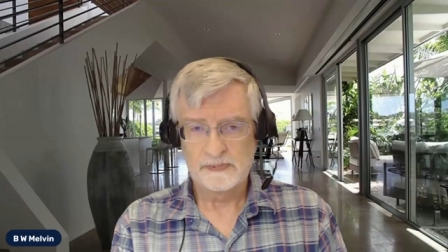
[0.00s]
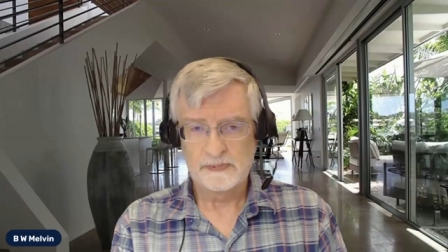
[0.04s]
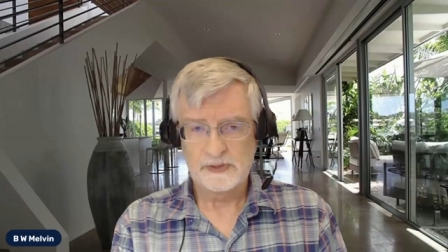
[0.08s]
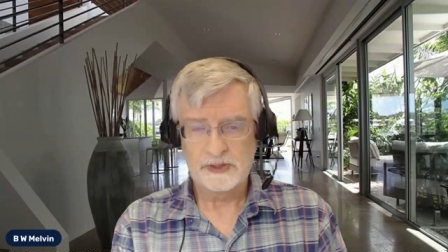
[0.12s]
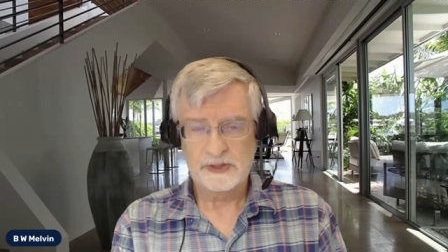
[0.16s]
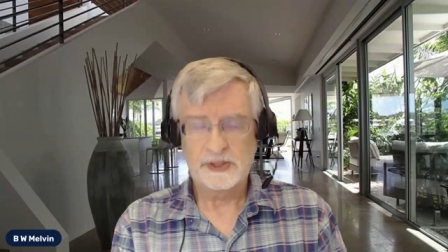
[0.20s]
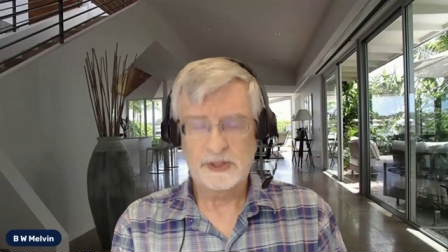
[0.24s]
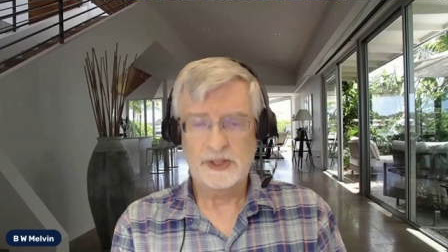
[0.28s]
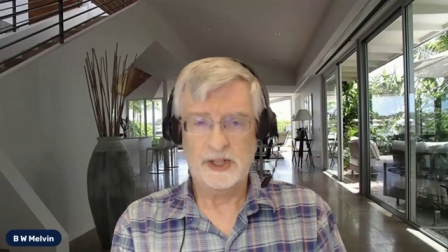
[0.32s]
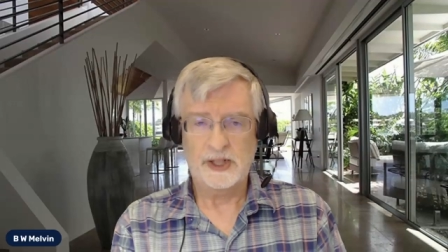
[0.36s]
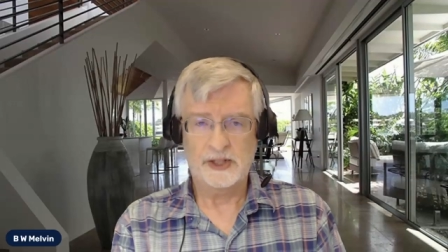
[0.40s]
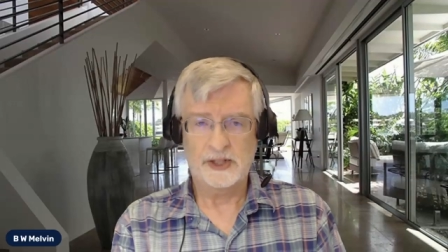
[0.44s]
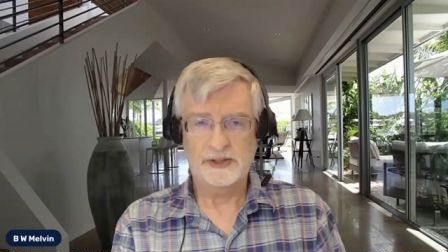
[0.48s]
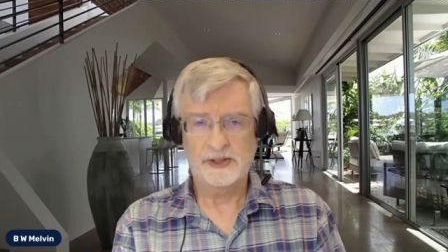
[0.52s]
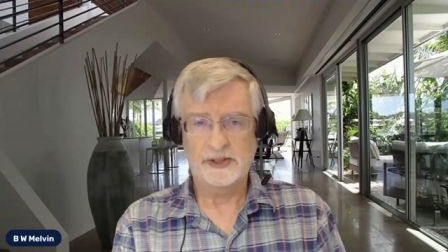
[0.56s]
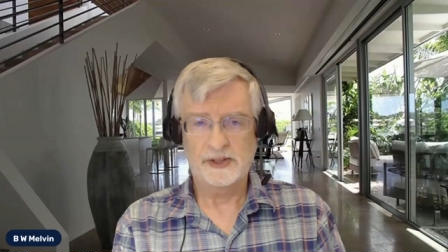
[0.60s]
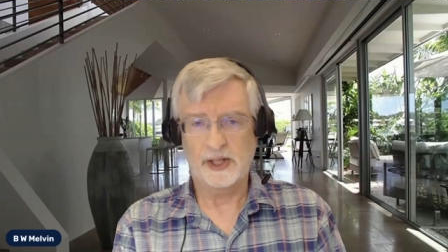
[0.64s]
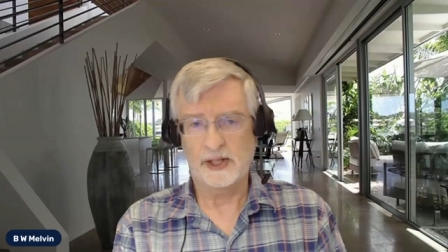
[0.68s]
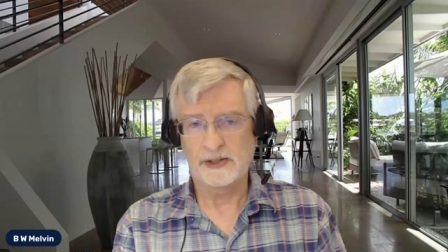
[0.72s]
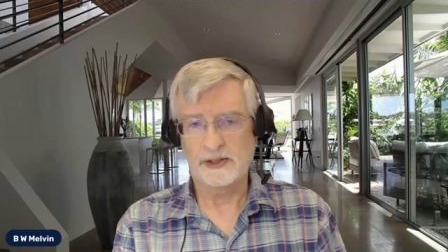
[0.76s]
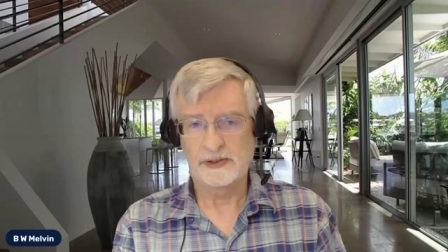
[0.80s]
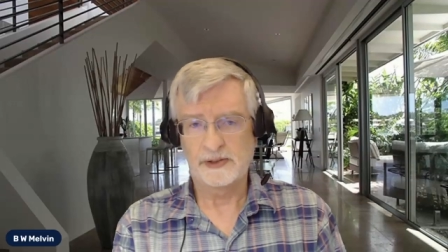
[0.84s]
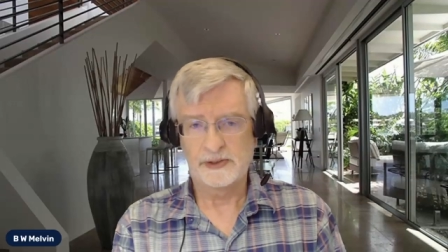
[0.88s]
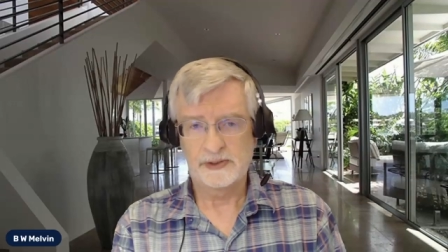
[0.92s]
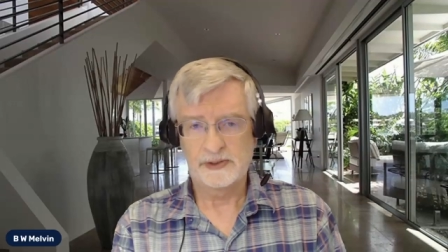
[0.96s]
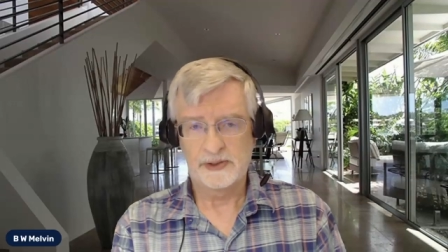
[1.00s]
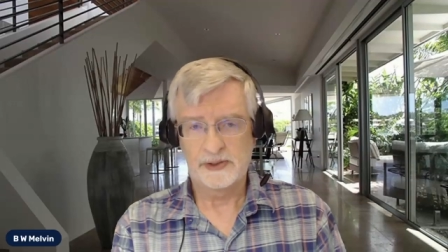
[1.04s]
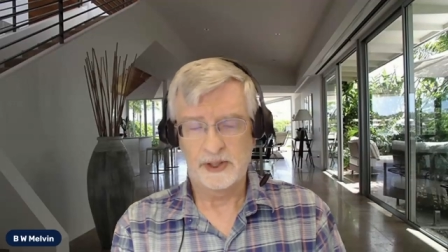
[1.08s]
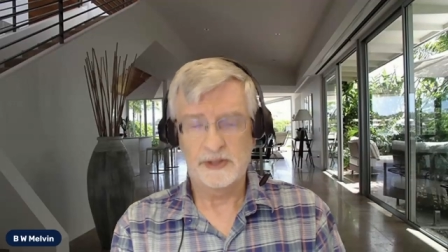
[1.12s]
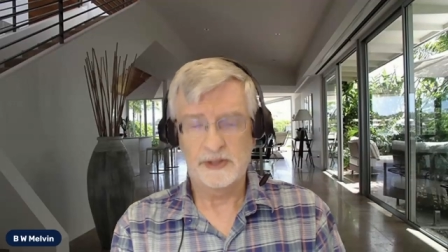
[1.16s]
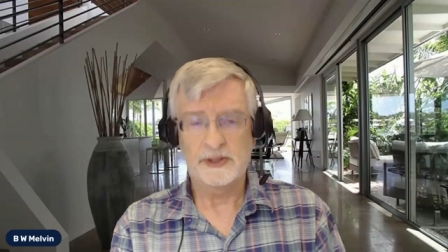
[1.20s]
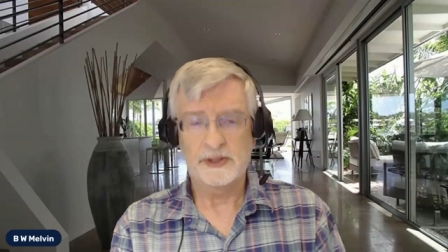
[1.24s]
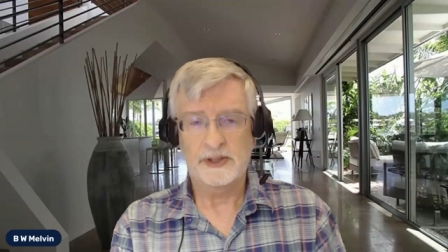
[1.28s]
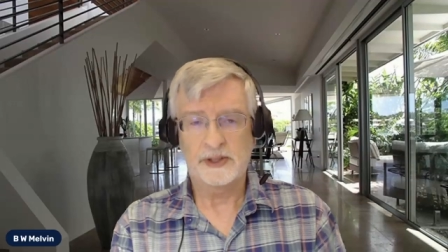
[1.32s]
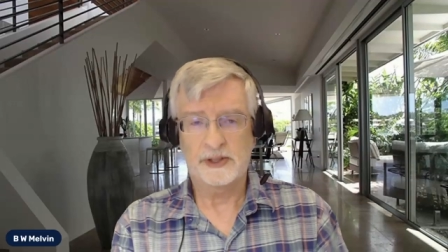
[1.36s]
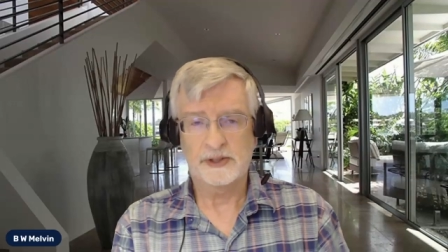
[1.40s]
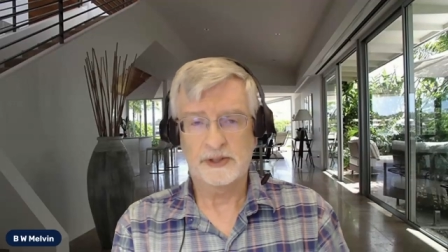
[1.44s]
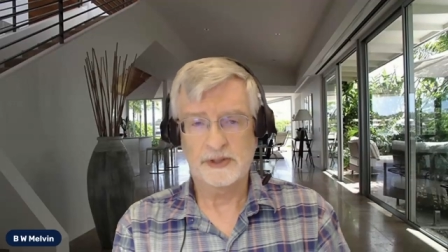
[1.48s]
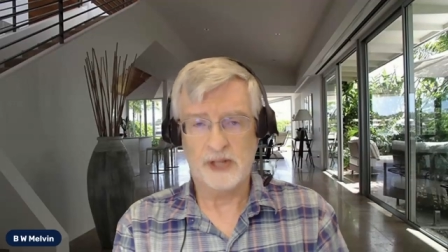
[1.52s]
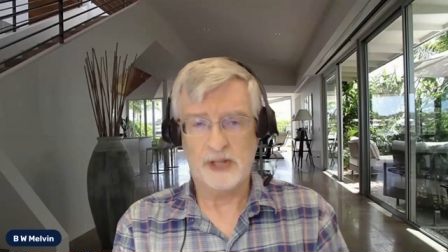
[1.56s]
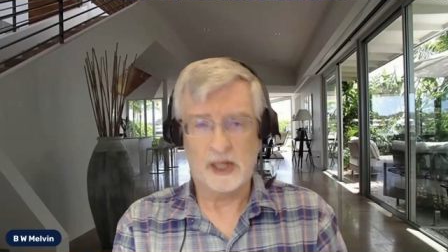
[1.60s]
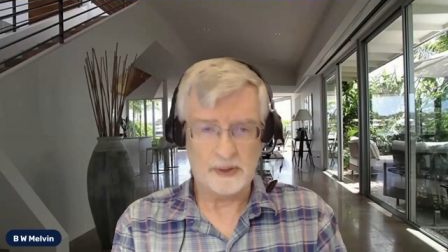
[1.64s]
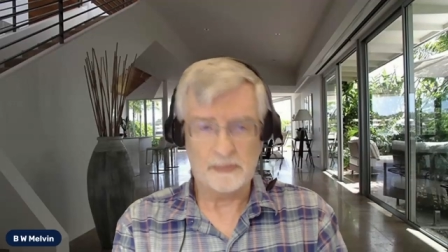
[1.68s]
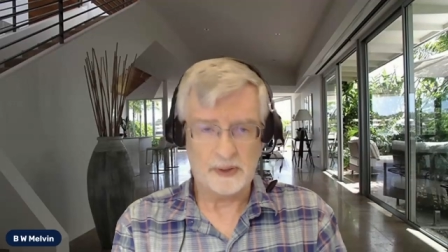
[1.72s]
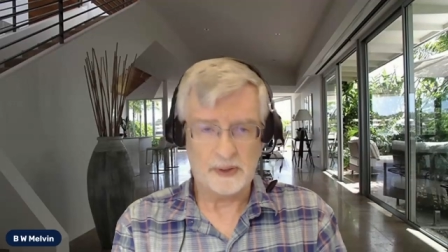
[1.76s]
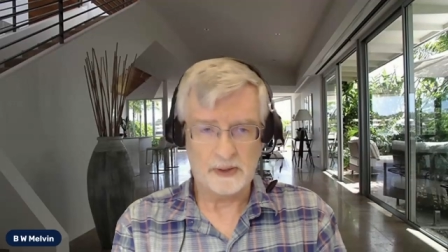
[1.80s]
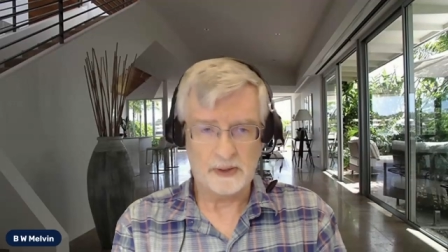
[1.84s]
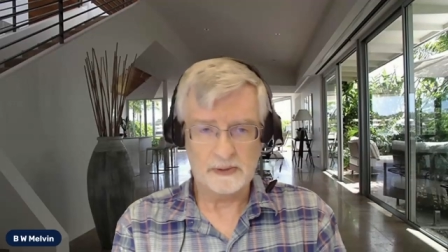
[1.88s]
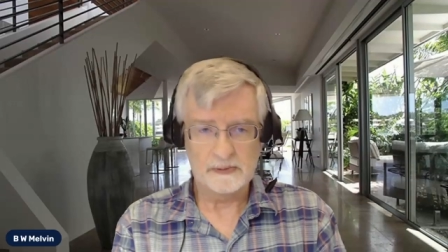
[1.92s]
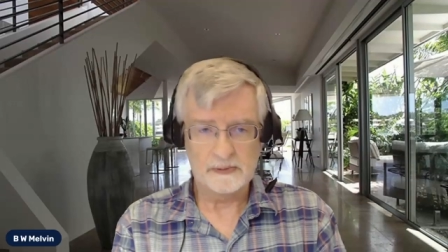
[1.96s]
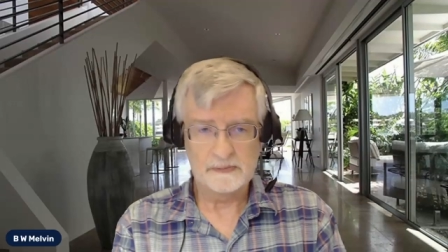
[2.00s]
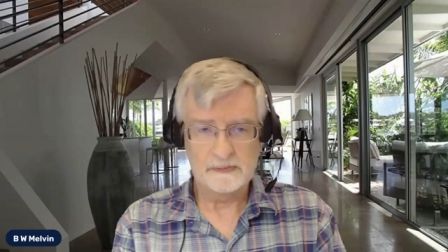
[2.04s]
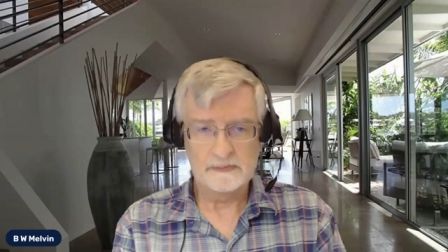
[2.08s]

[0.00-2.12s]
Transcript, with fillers: the SS, and the Gestapo.